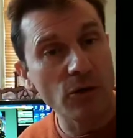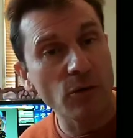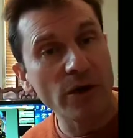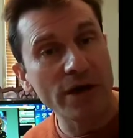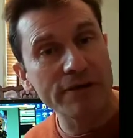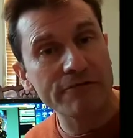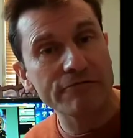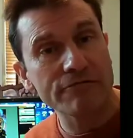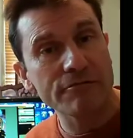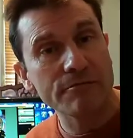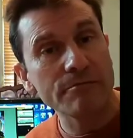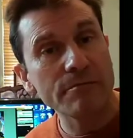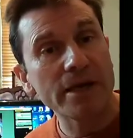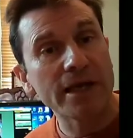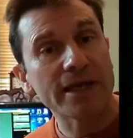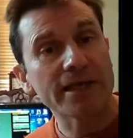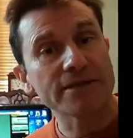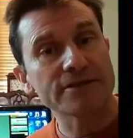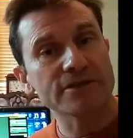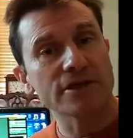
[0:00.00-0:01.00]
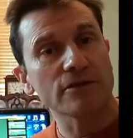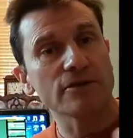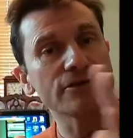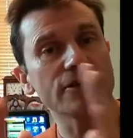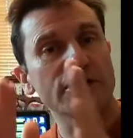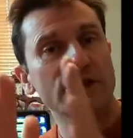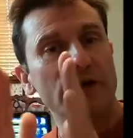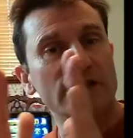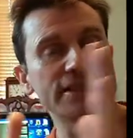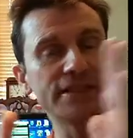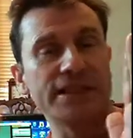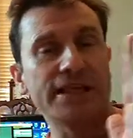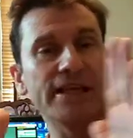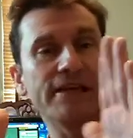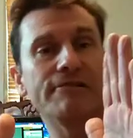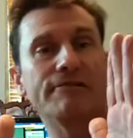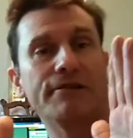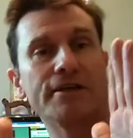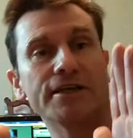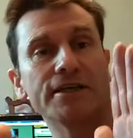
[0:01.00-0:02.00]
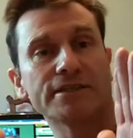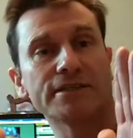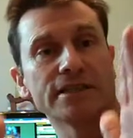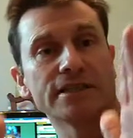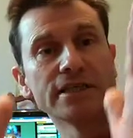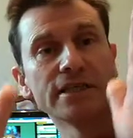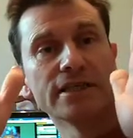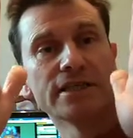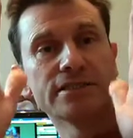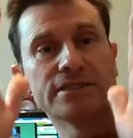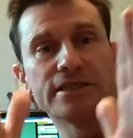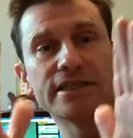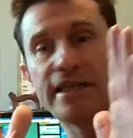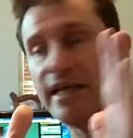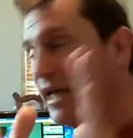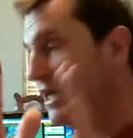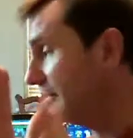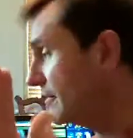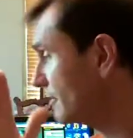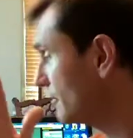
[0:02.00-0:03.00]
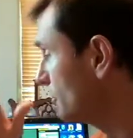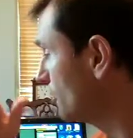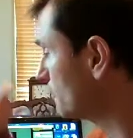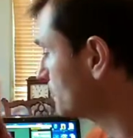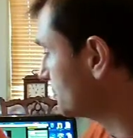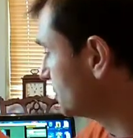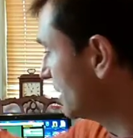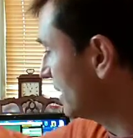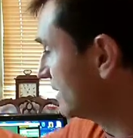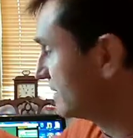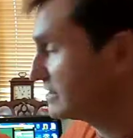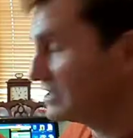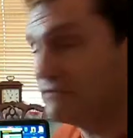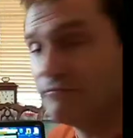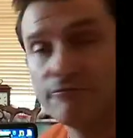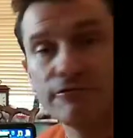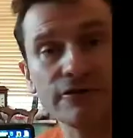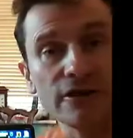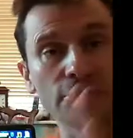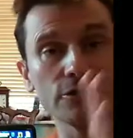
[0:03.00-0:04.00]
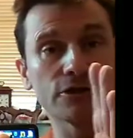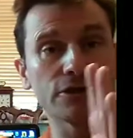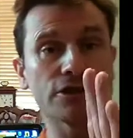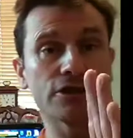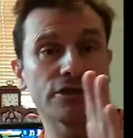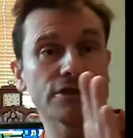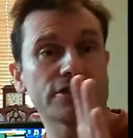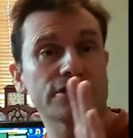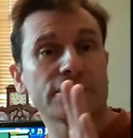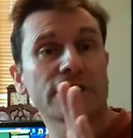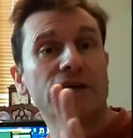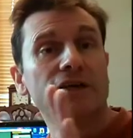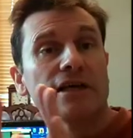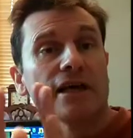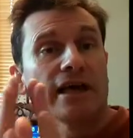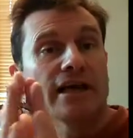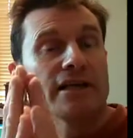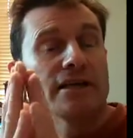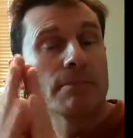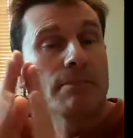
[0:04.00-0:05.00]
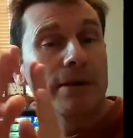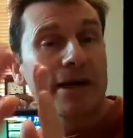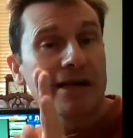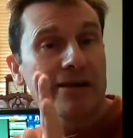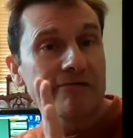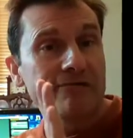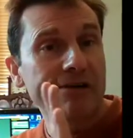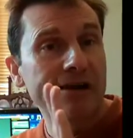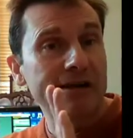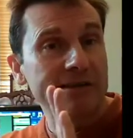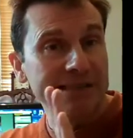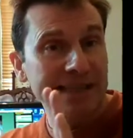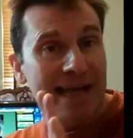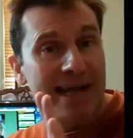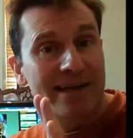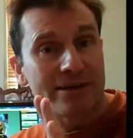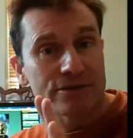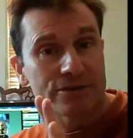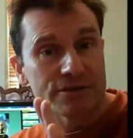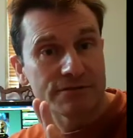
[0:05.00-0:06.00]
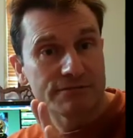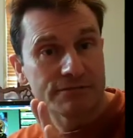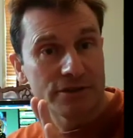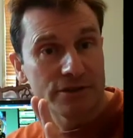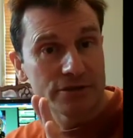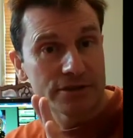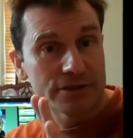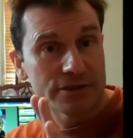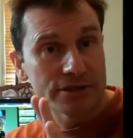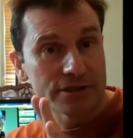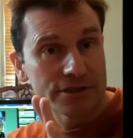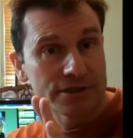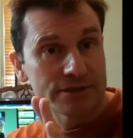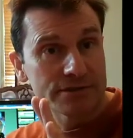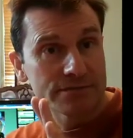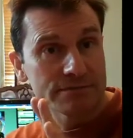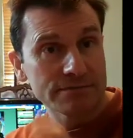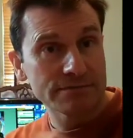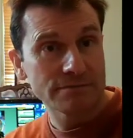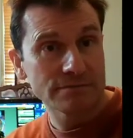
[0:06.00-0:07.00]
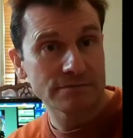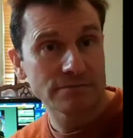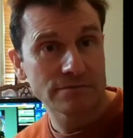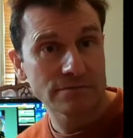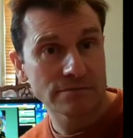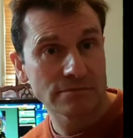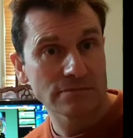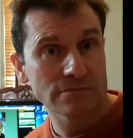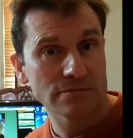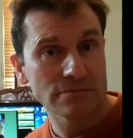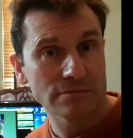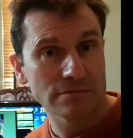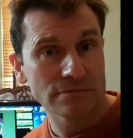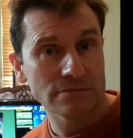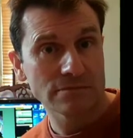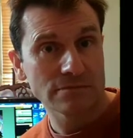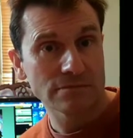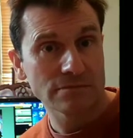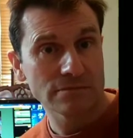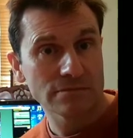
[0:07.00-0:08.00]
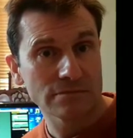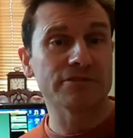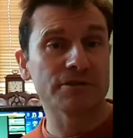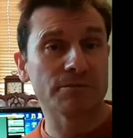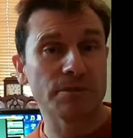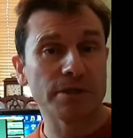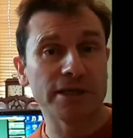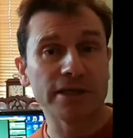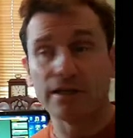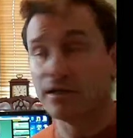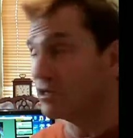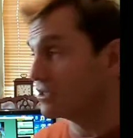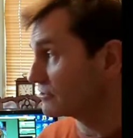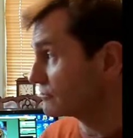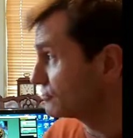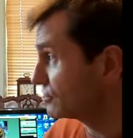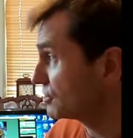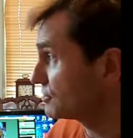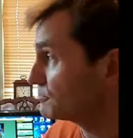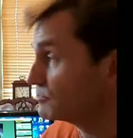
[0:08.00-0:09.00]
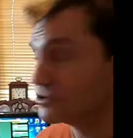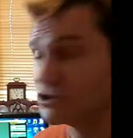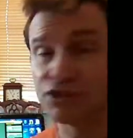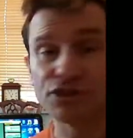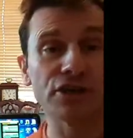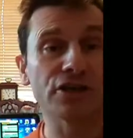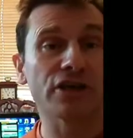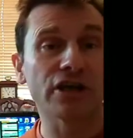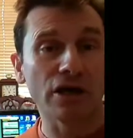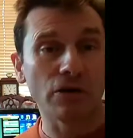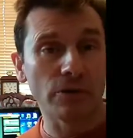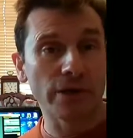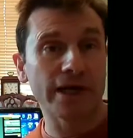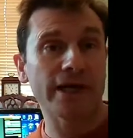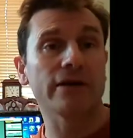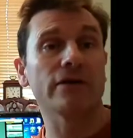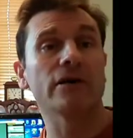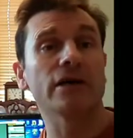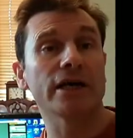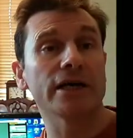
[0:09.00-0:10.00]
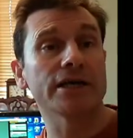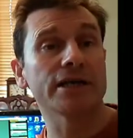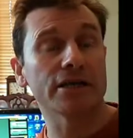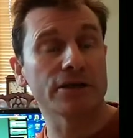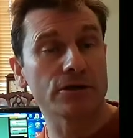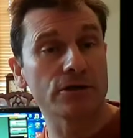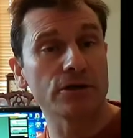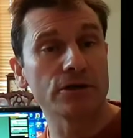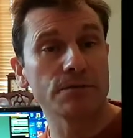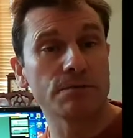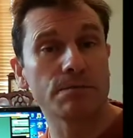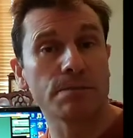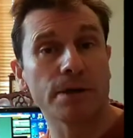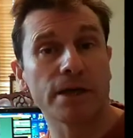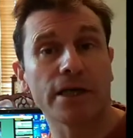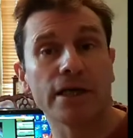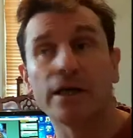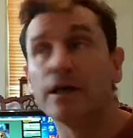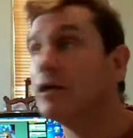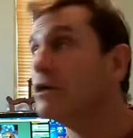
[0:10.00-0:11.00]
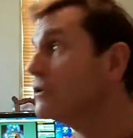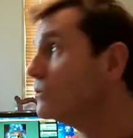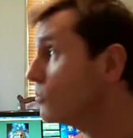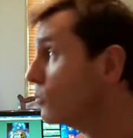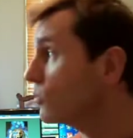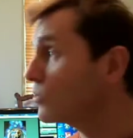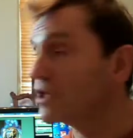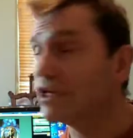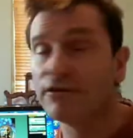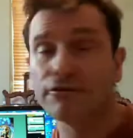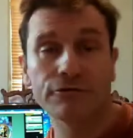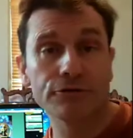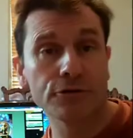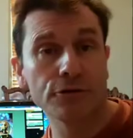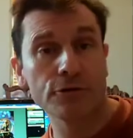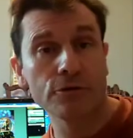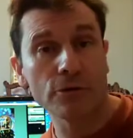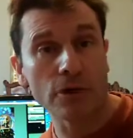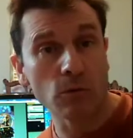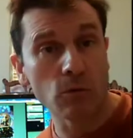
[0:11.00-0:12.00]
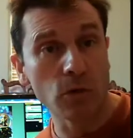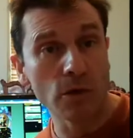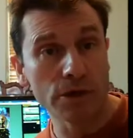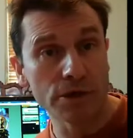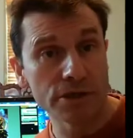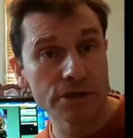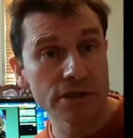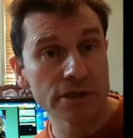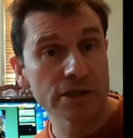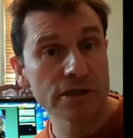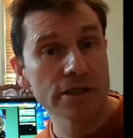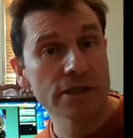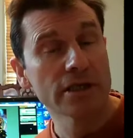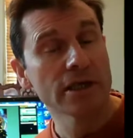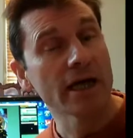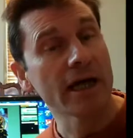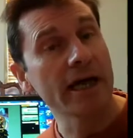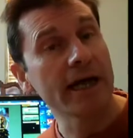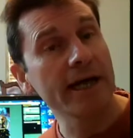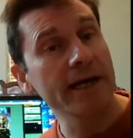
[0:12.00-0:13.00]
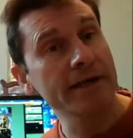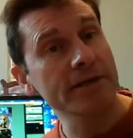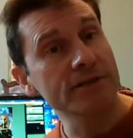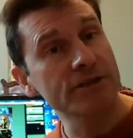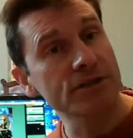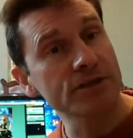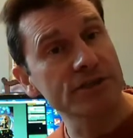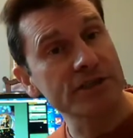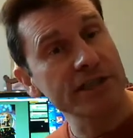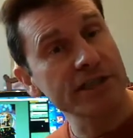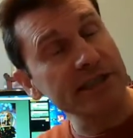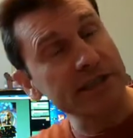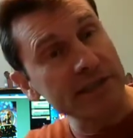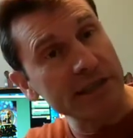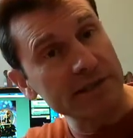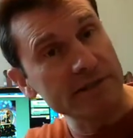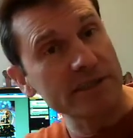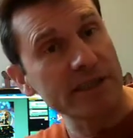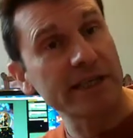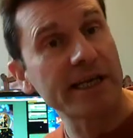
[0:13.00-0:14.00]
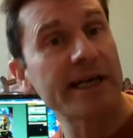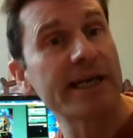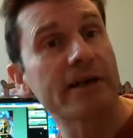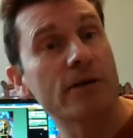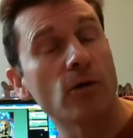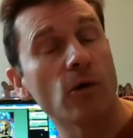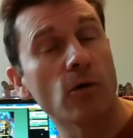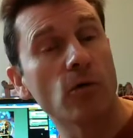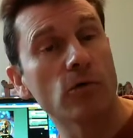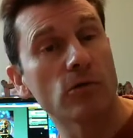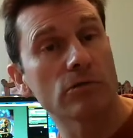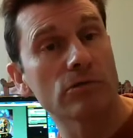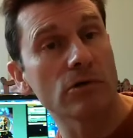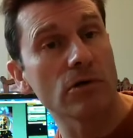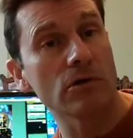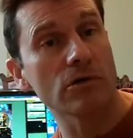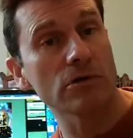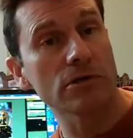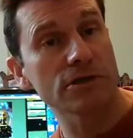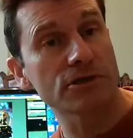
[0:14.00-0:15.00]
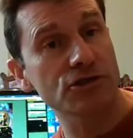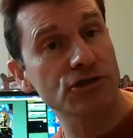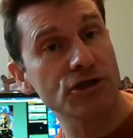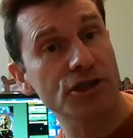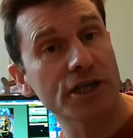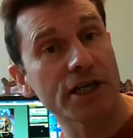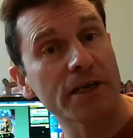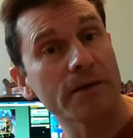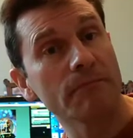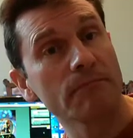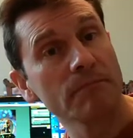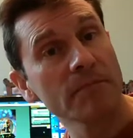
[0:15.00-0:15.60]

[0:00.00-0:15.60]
away from me, so the idea is to get the object in focus and the background out of focus. Be like Christmas, you could go out and it could be walking through a wood and you see that's an acorn on a tree